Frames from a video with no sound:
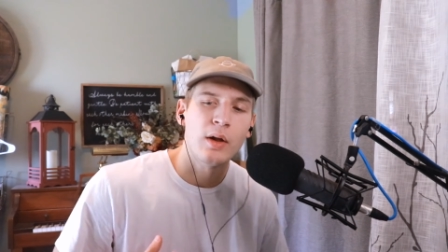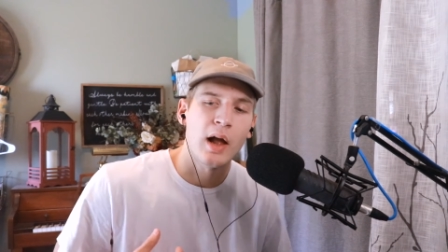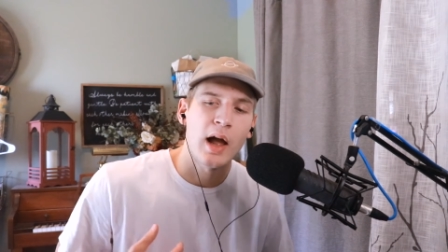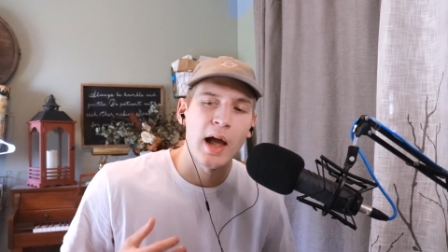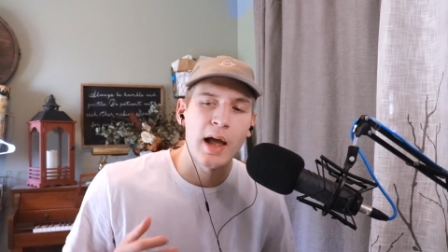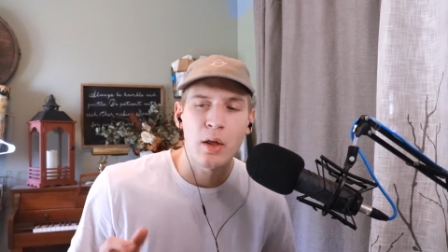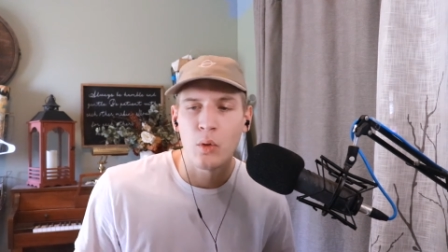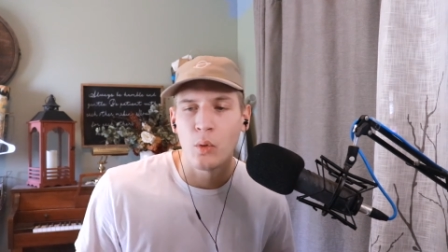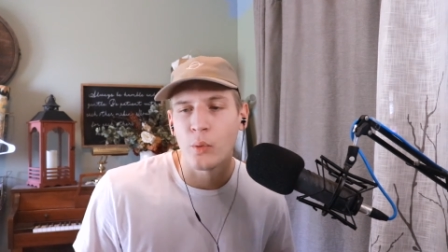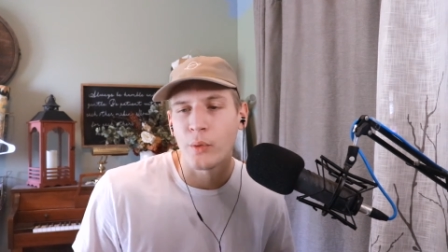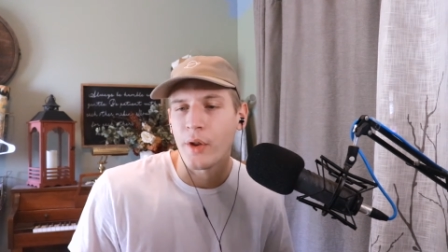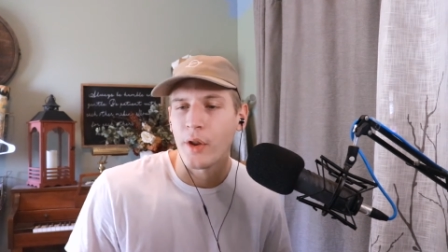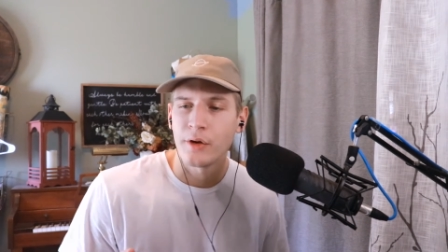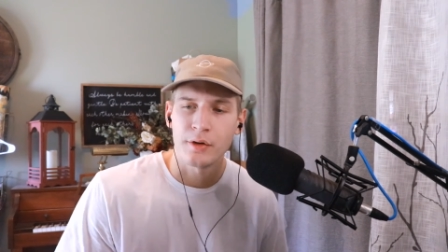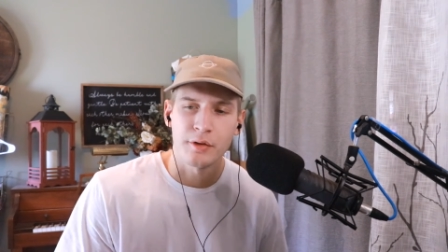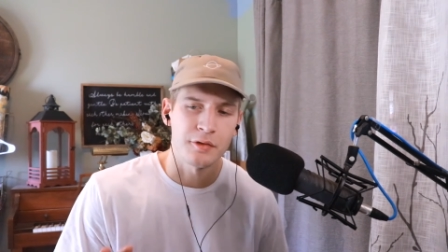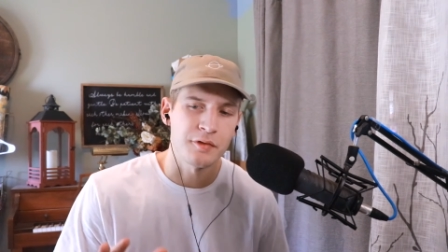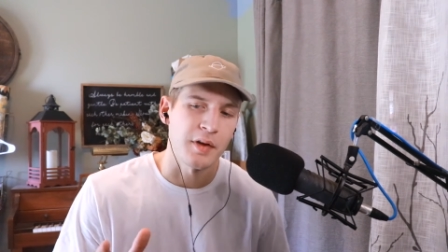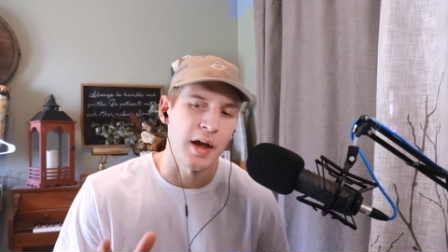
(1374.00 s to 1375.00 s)
I hold on
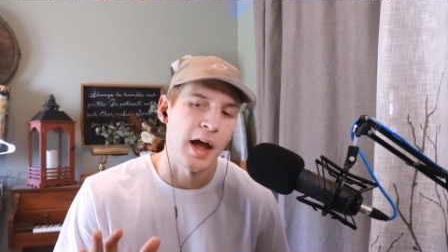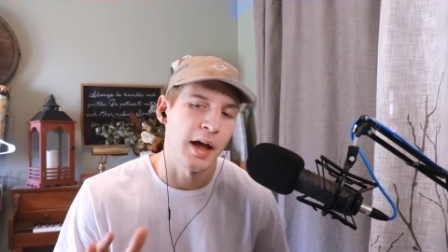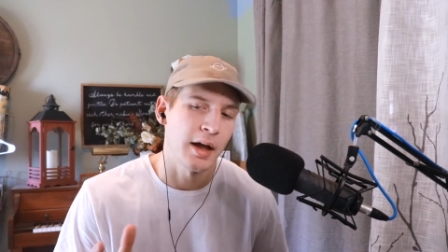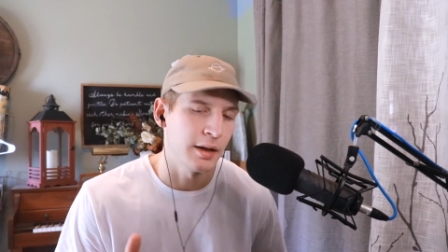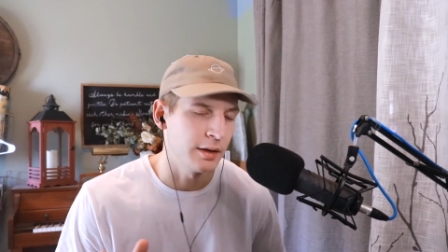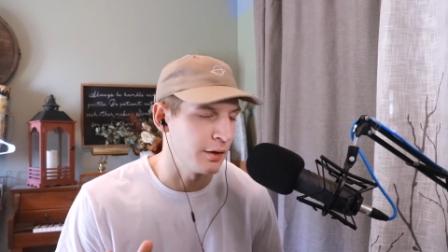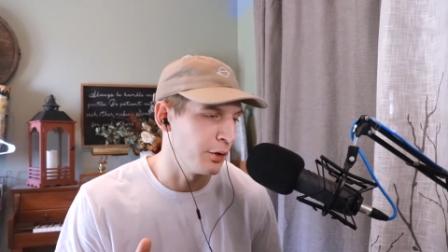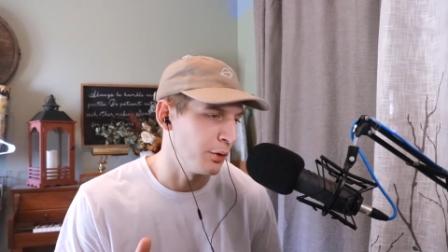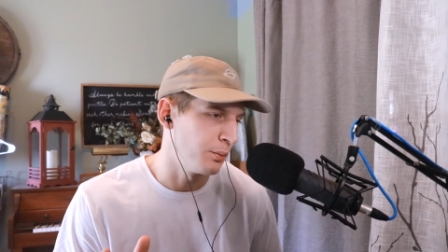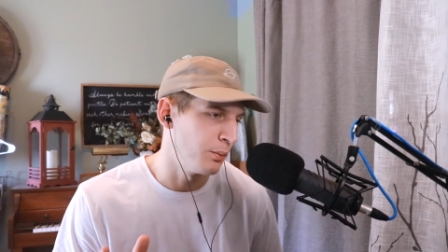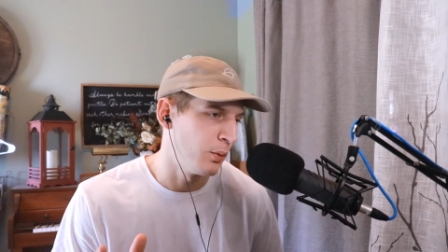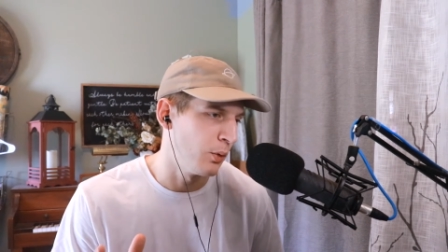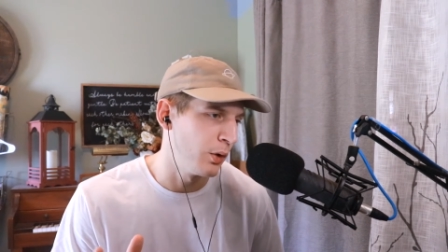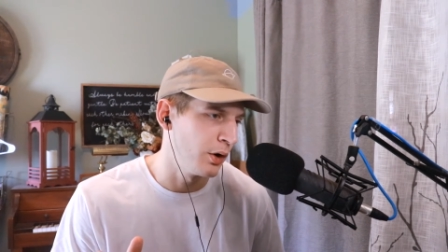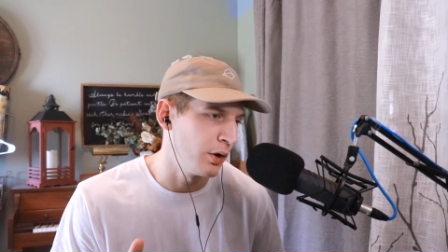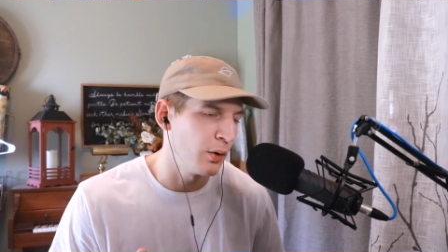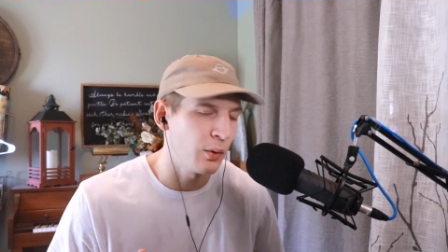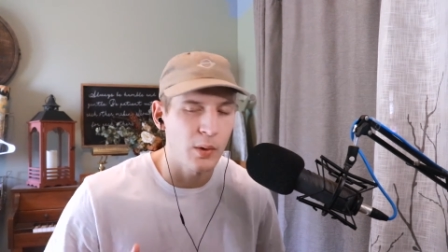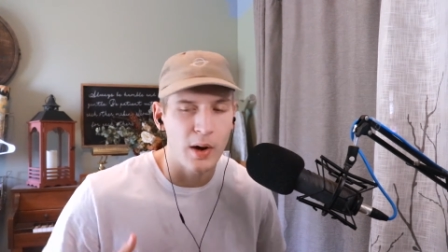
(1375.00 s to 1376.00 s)
to fat a little
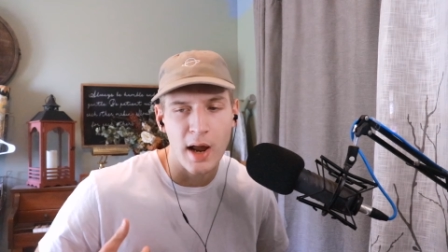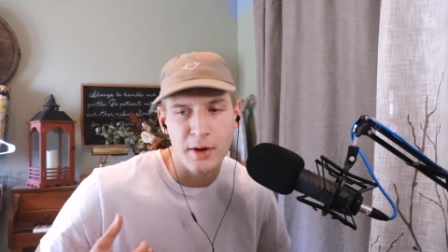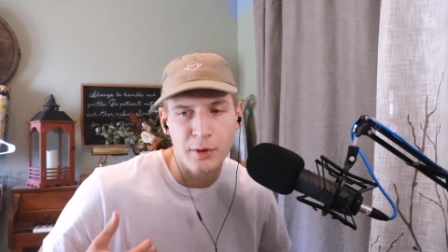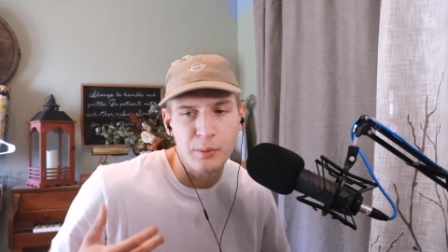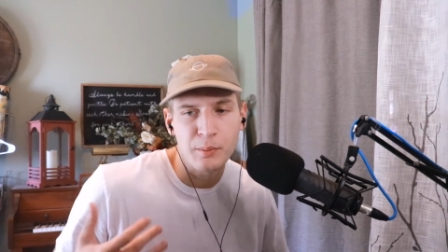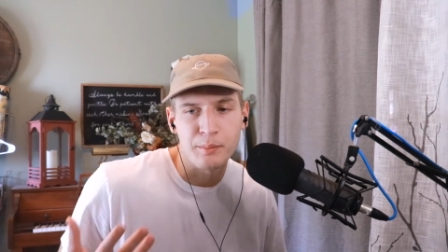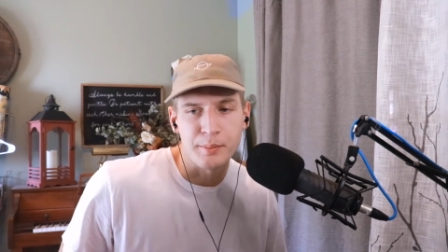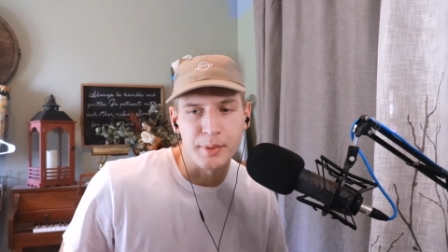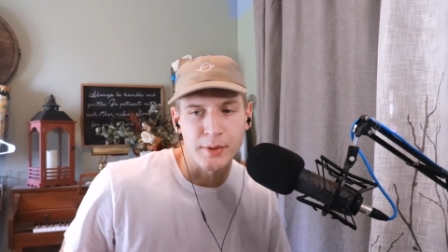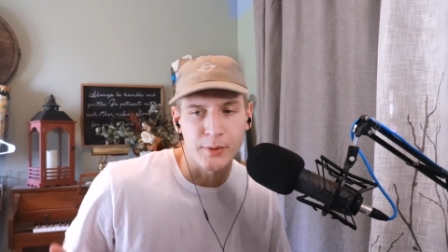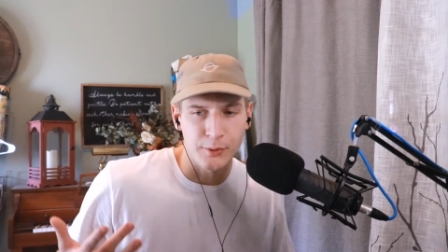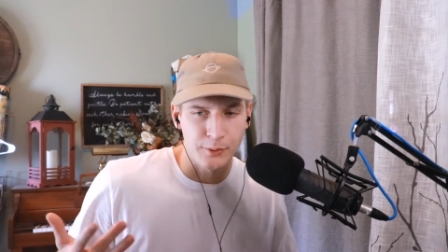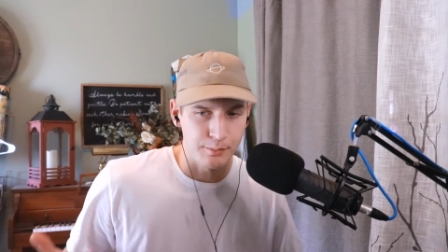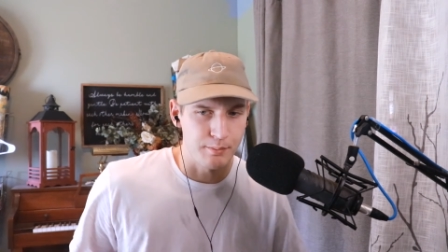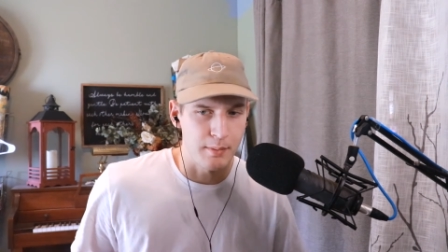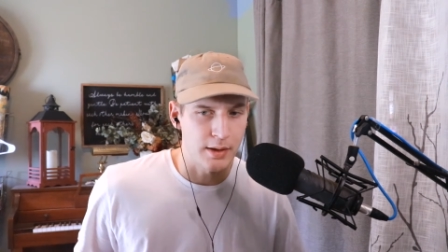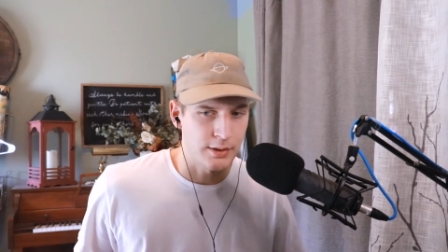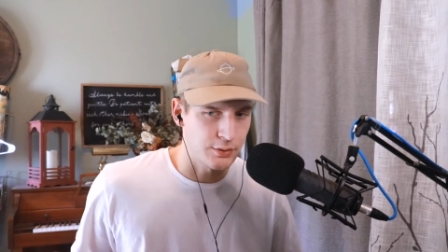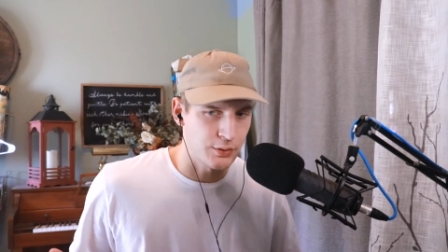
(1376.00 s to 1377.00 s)
more, or I don't build
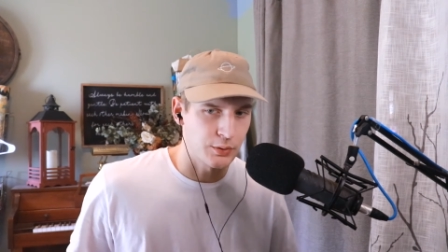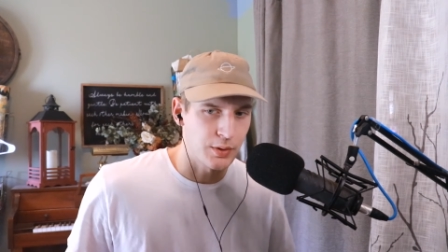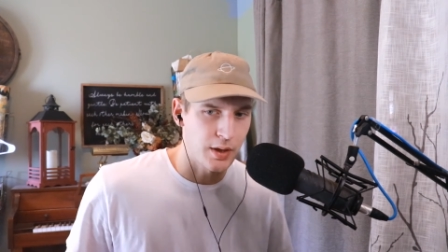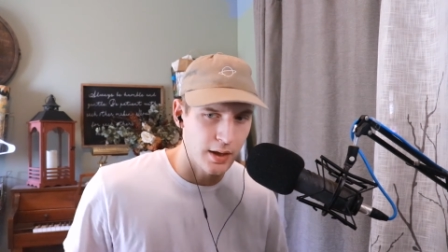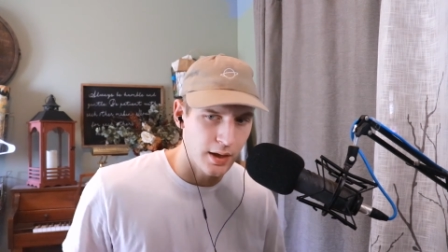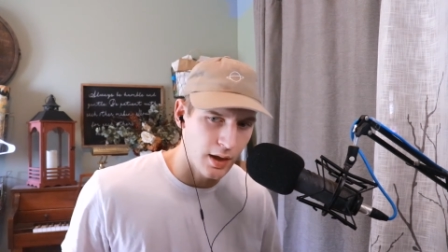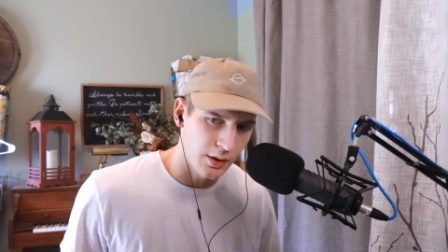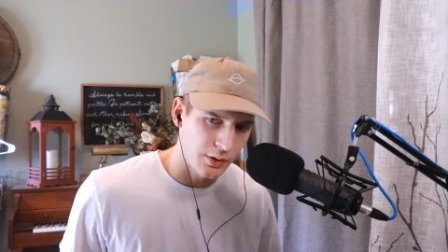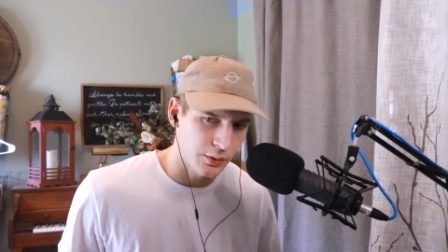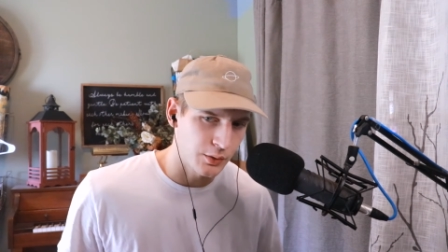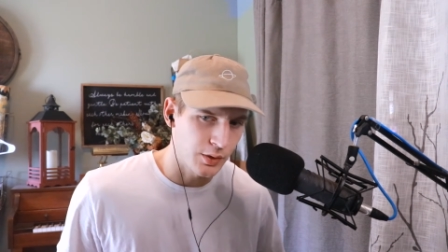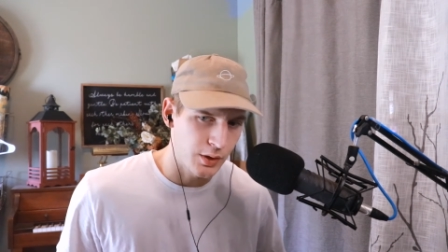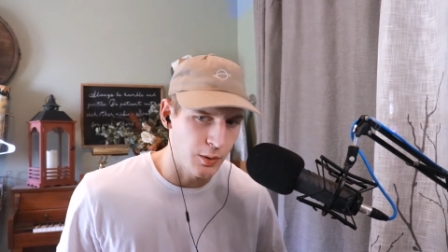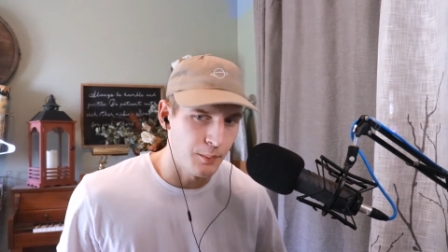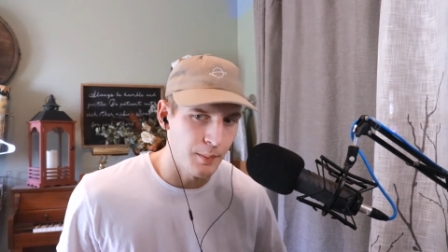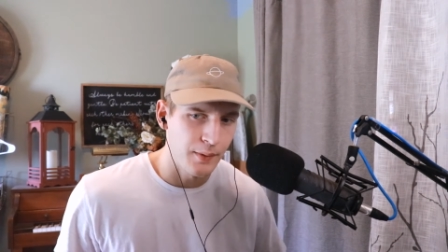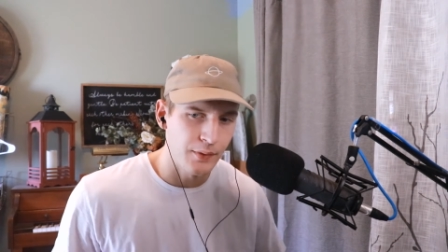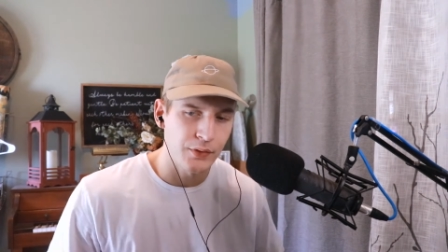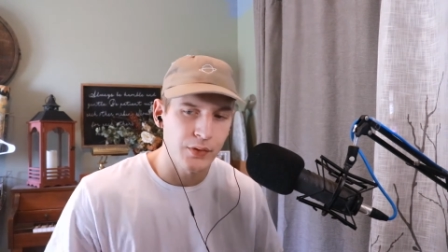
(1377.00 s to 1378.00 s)
muscle like other
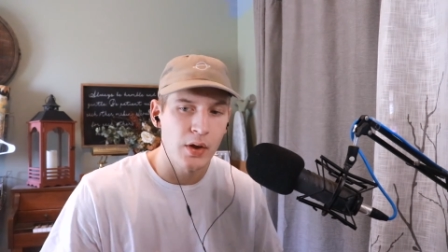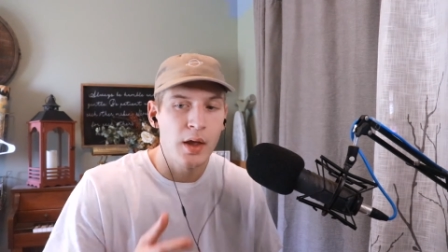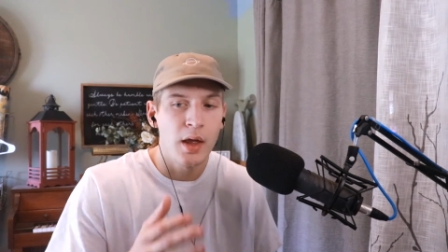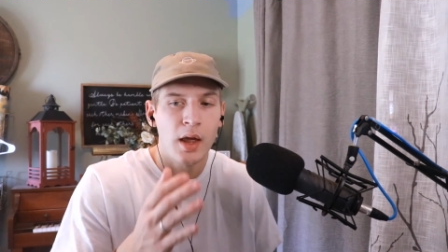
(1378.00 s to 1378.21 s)
humans.